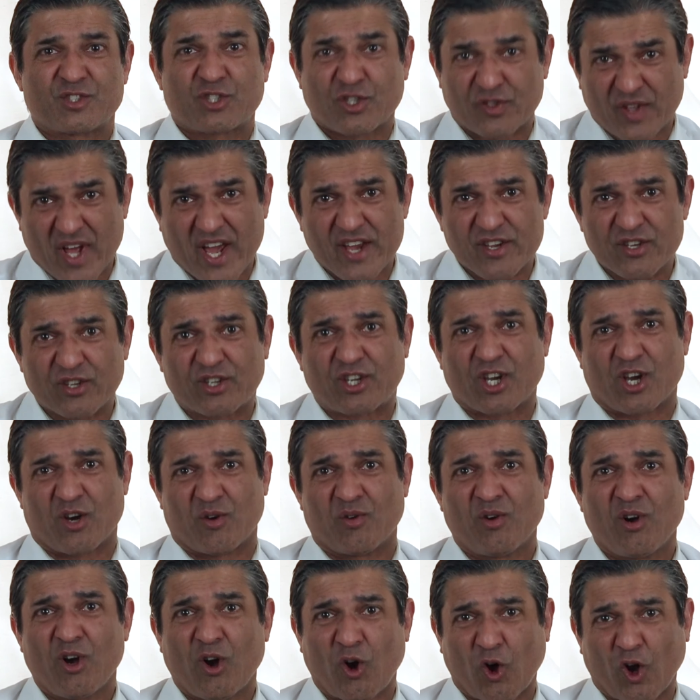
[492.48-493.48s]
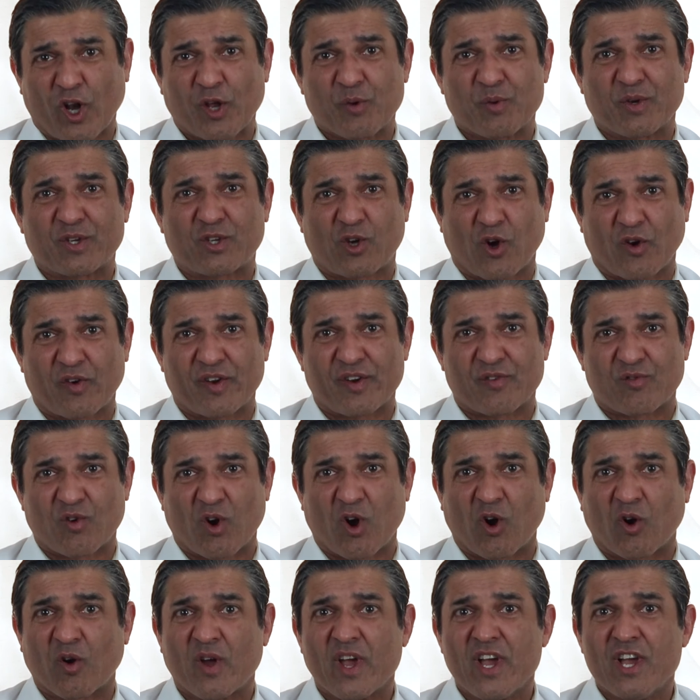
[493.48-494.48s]
So there you go. Hollywood got it
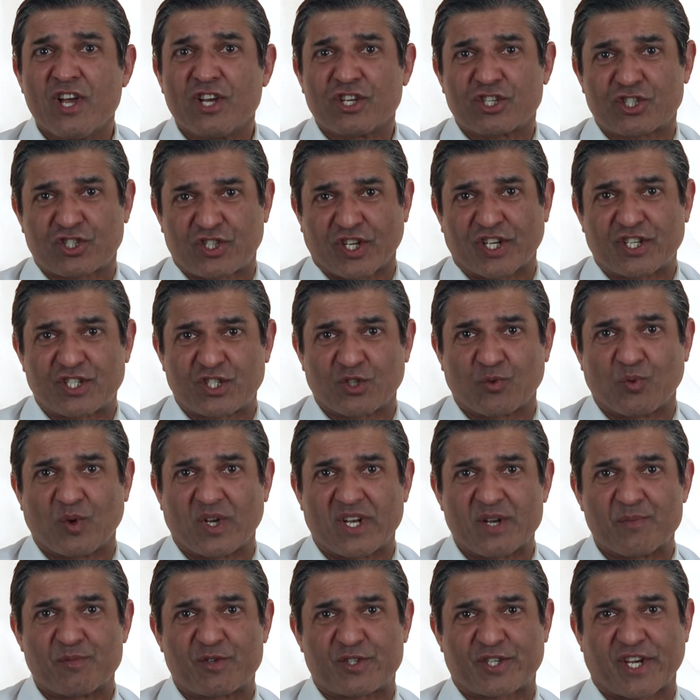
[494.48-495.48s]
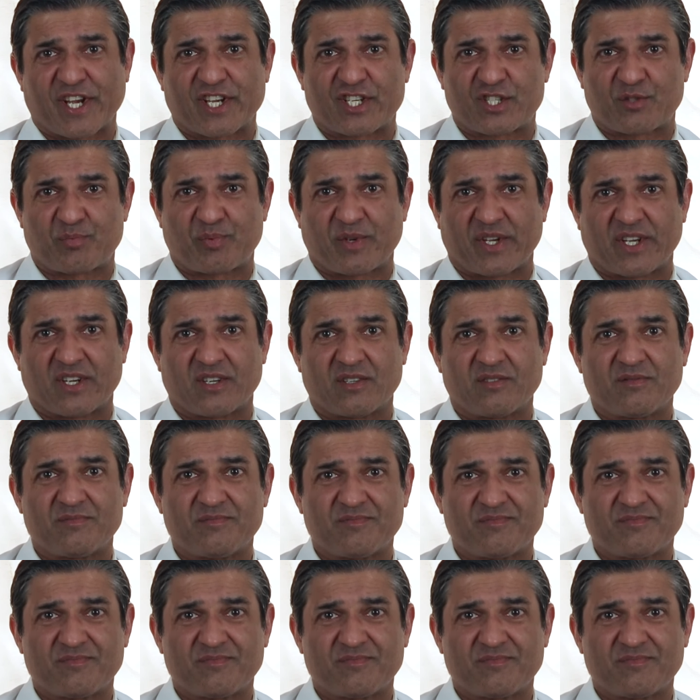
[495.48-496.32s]
wrong. Stick to William Shakespeare.